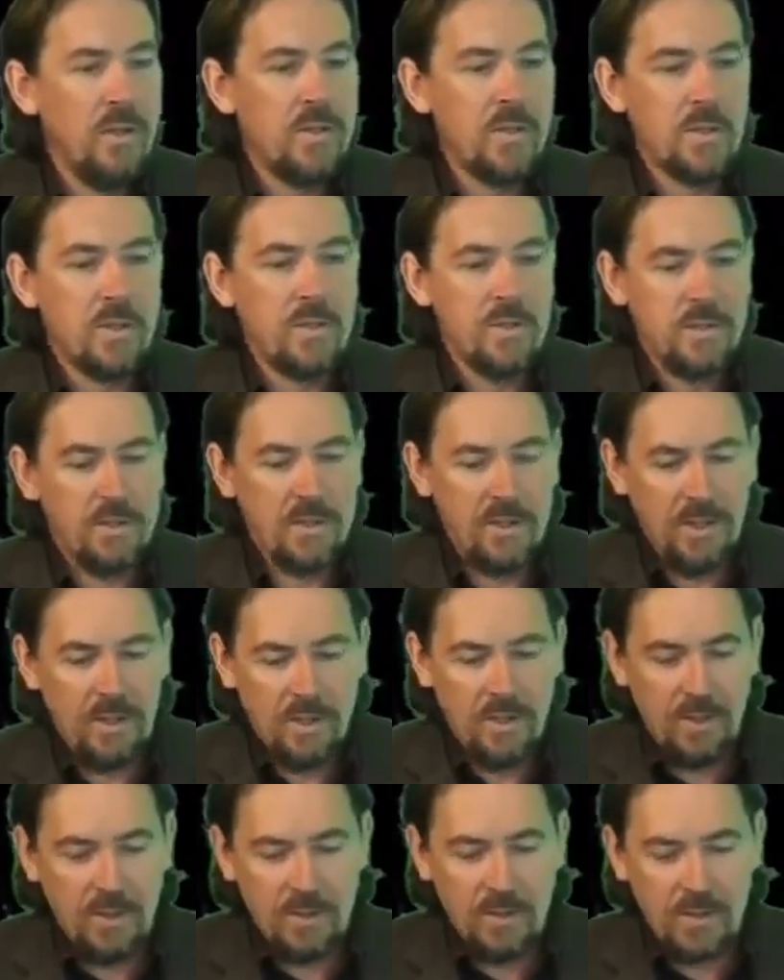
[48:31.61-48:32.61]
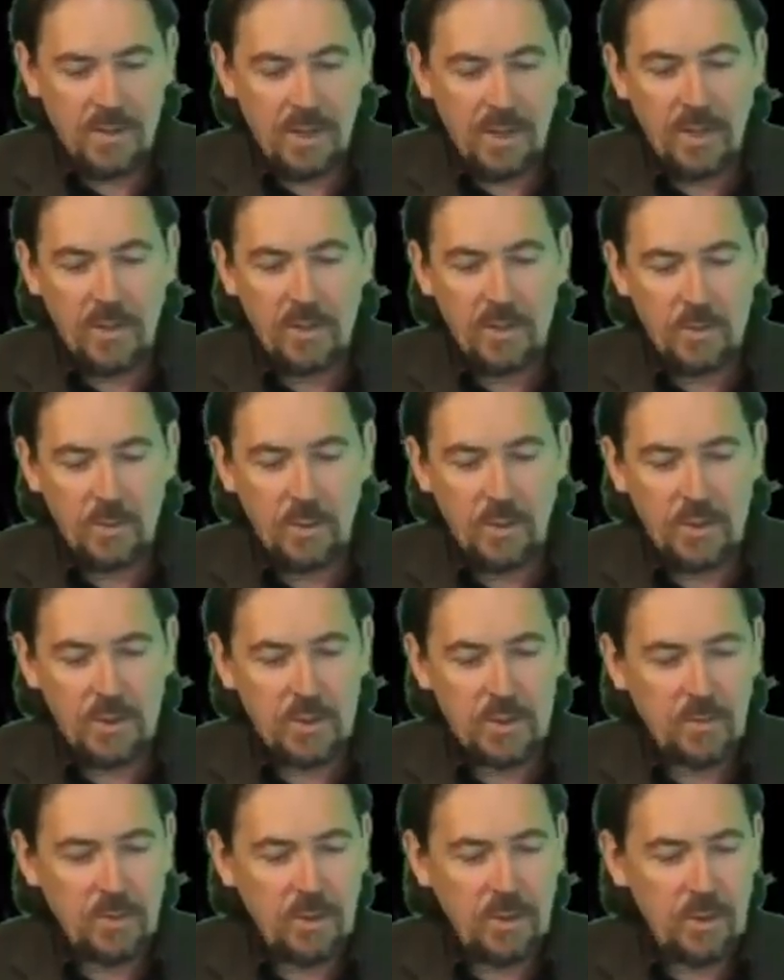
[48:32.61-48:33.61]
it's science
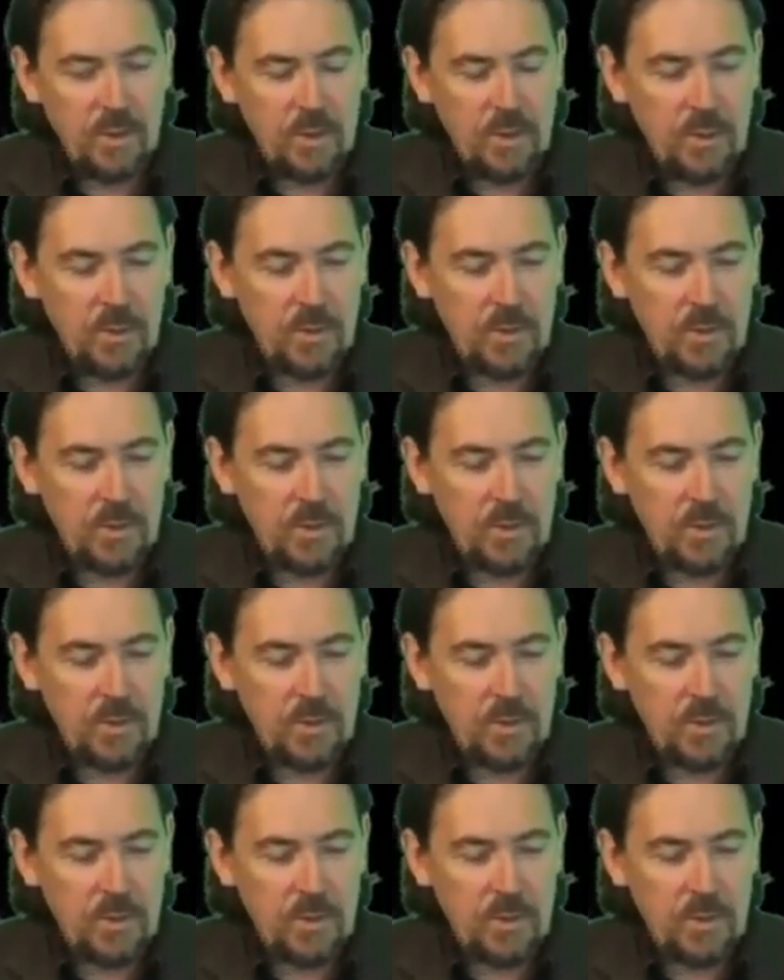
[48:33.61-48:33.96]
which is being